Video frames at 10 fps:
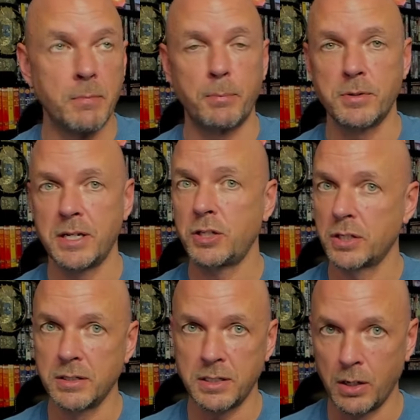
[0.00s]
my
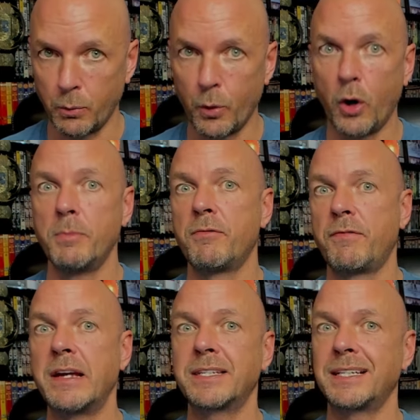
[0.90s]
predictions, you know, Roman
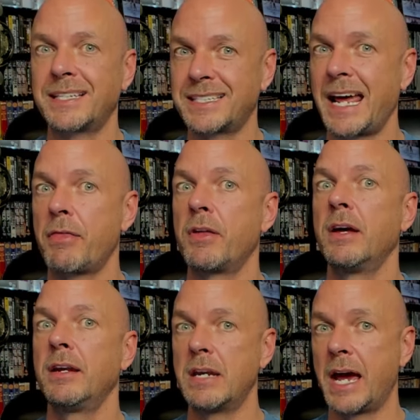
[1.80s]
facing Seth
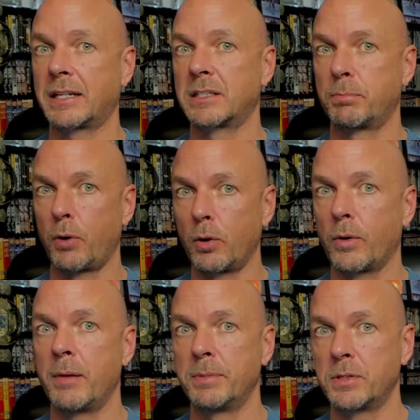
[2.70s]
next, a
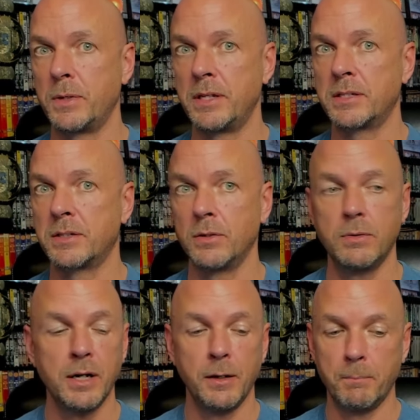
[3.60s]
program between these two,
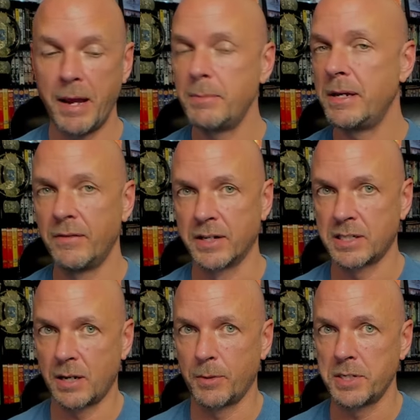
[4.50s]
maybe even a
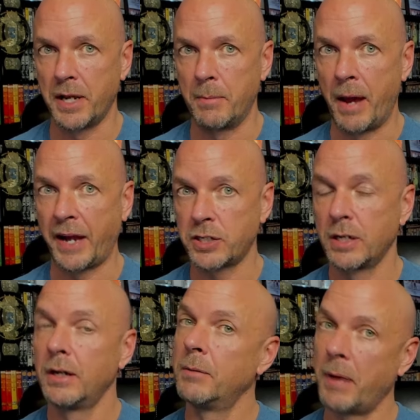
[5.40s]
SummerSlam match.
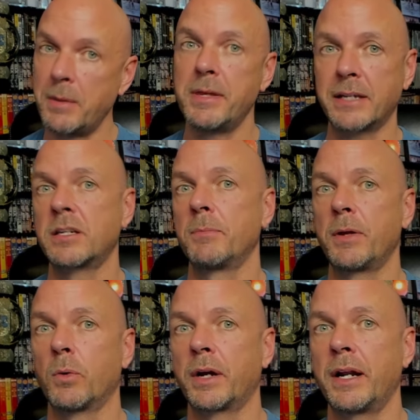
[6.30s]
Maybe that's something
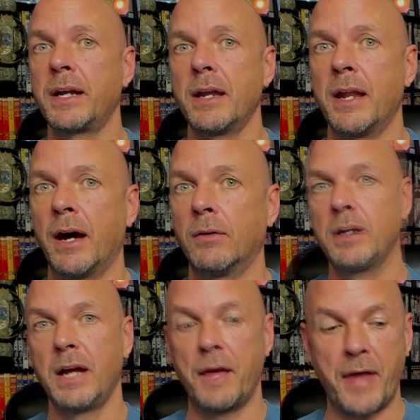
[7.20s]
we're going to get now.
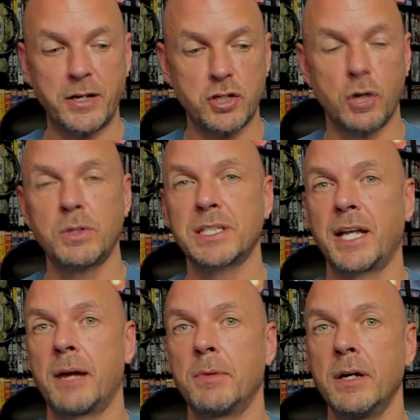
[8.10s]
And that
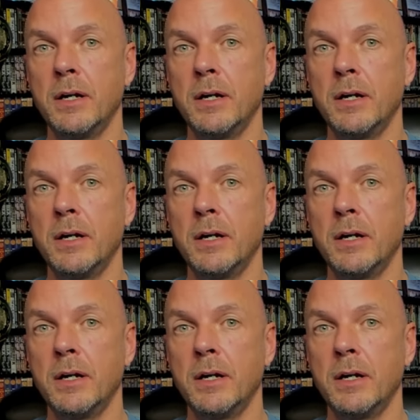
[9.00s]
chokeslam